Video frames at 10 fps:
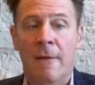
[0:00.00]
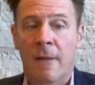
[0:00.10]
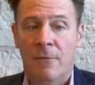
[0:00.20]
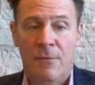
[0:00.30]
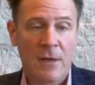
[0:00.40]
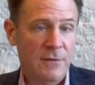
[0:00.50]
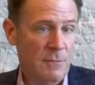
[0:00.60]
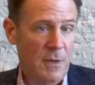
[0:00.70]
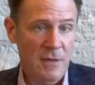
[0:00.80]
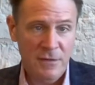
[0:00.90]
find
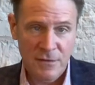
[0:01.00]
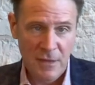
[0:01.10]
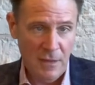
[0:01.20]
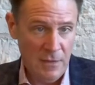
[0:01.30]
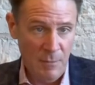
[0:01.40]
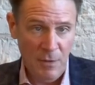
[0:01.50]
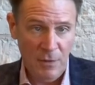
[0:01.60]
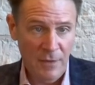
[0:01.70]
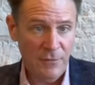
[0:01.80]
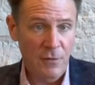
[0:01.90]
somebody to stick it in
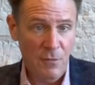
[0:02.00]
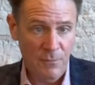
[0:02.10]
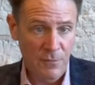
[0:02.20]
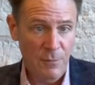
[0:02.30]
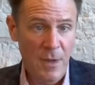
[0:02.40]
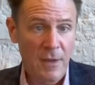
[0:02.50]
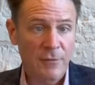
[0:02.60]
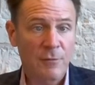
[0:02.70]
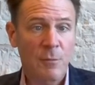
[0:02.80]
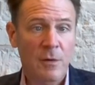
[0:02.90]
MLS and hope for the
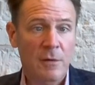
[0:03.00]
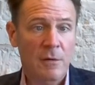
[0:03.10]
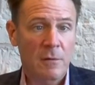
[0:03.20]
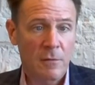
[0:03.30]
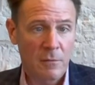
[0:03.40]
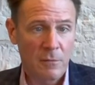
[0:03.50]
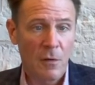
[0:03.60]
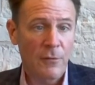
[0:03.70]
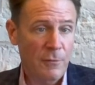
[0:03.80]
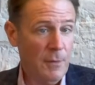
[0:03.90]
best, but
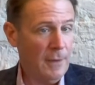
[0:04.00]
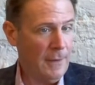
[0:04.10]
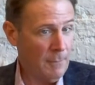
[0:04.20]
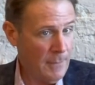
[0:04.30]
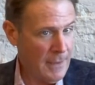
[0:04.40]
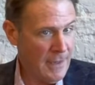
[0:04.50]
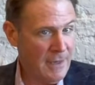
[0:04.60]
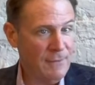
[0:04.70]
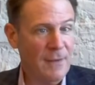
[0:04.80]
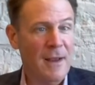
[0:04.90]
call somebody like
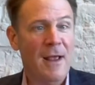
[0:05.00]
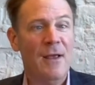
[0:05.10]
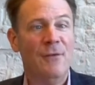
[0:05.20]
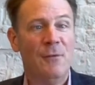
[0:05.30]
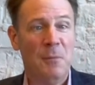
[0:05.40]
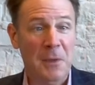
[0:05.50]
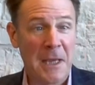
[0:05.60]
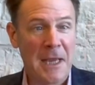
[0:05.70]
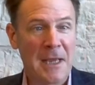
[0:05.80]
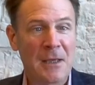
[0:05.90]
me that has a
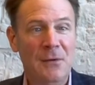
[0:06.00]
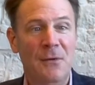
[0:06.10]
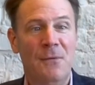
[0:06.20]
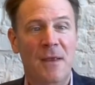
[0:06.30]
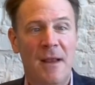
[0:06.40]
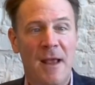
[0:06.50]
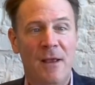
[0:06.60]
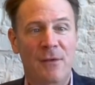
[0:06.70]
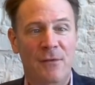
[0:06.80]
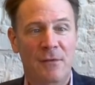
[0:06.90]
plan, that
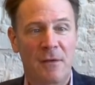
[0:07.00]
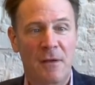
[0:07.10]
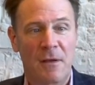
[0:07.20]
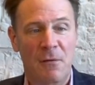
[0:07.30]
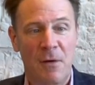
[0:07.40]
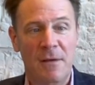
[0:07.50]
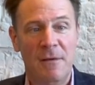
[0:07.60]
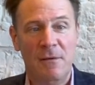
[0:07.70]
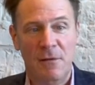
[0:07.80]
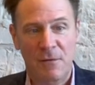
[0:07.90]
has a great
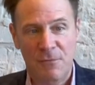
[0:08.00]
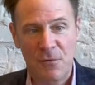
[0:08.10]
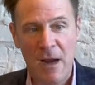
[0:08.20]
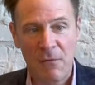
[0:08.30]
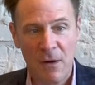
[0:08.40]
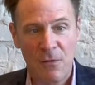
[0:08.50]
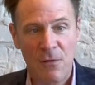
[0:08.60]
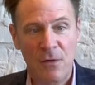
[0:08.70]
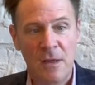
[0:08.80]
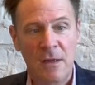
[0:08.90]
deal of track
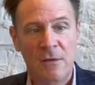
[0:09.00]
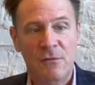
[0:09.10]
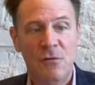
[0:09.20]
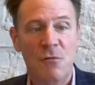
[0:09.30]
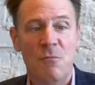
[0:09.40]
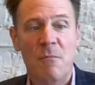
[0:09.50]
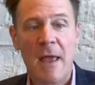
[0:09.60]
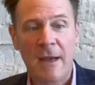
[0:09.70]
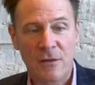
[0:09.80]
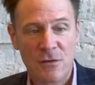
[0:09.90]
record to
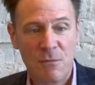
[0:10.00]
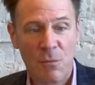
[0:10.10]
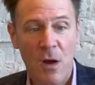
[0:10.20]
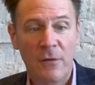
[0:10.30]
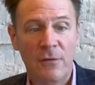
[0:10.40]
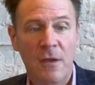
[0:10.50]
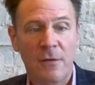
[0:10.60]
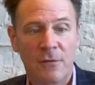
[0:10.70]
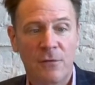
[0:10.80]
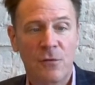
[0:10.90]
manage the
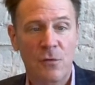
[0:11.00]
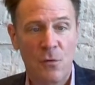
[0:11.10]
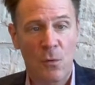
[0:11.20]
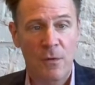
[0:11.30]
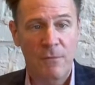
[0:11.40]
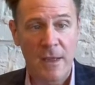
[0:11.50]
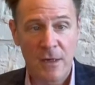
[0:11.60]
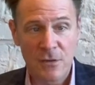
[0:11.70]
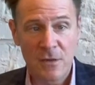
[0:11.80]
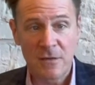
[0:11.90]
process to your
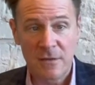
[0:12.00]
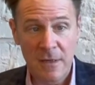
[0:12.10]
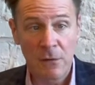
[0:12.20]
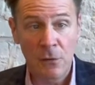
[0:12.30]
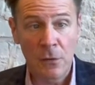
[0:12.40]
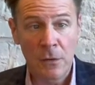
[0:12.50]
advantage as a seller.